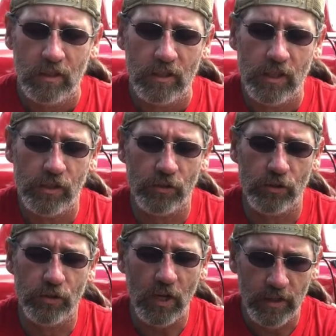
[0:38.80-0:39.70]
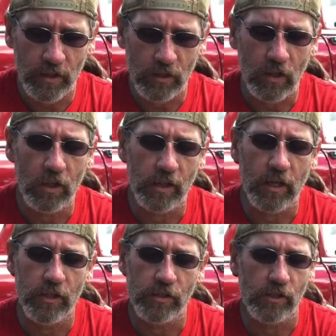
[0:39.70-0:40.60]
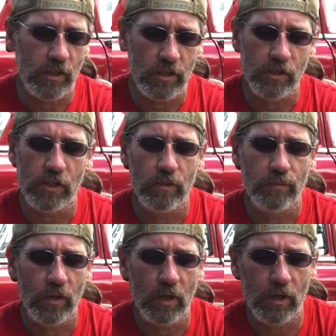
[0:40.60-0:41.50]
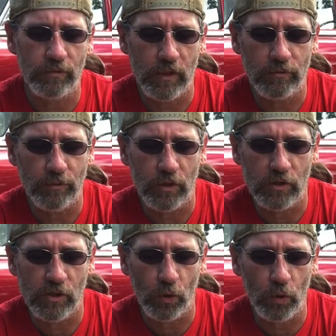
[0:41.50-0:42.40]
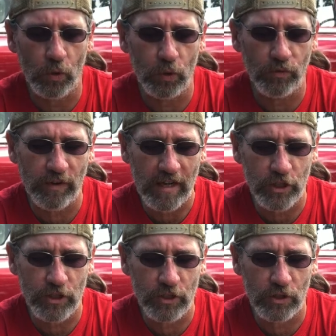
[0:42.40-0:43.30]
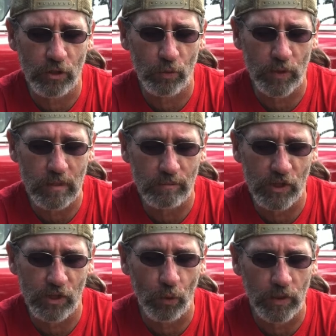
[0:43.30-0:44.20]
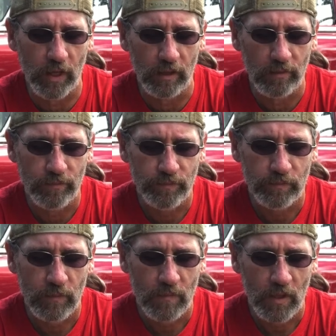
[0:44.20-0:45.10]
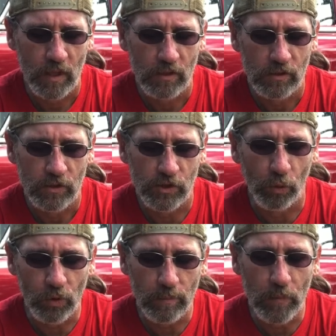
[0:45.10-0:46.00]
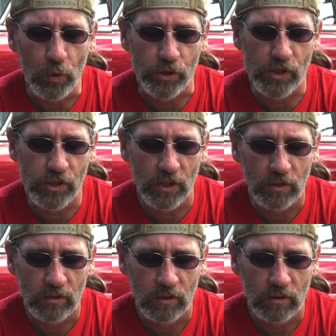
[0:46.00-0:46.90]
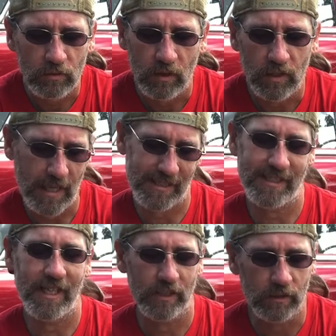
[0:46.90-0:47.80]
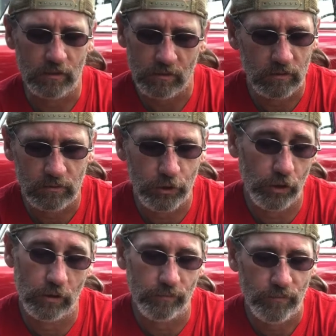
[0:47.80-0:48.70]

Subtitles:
These are their non-alcoholic cousins, I assume. Harvey and Vern's Old Fashioned Cream Soda. Soda mousse. La Sienne. Sure.